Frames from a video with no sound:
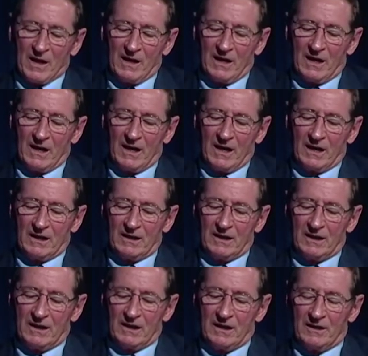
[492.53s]

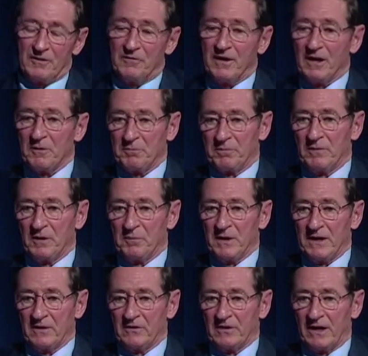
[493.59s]
And he developed
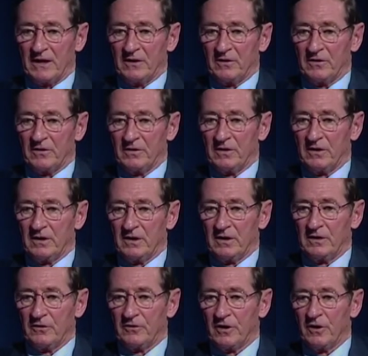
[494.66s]
appendicitis.
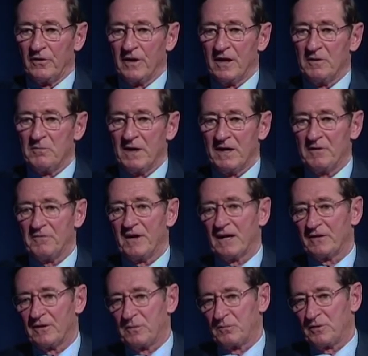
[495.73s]
So they
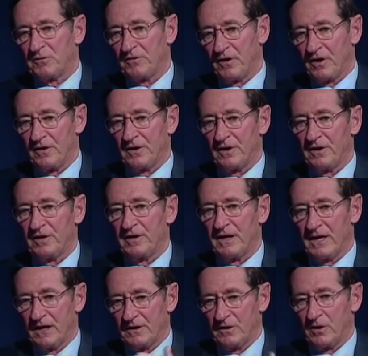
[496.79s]
medevaced him to Florida, and he
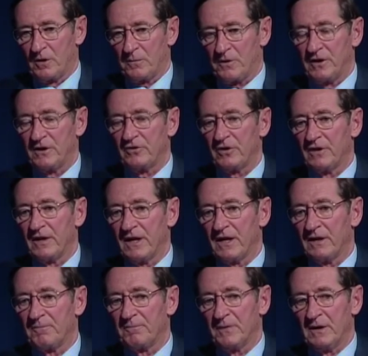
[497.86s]
had the operation
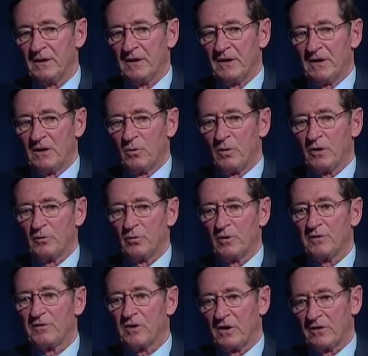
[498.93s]
there. And what
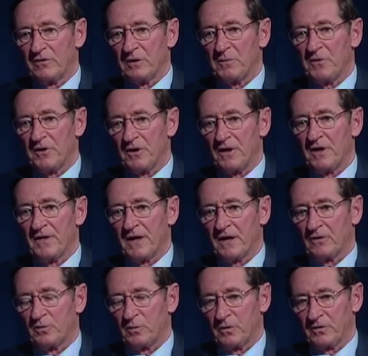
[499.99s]
would have cost him
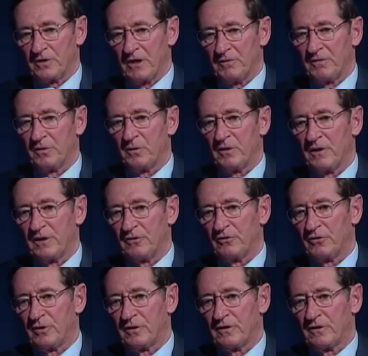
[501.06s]
$30,000 was covered with the
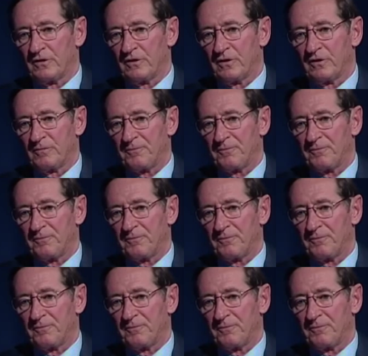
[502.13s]
insurance.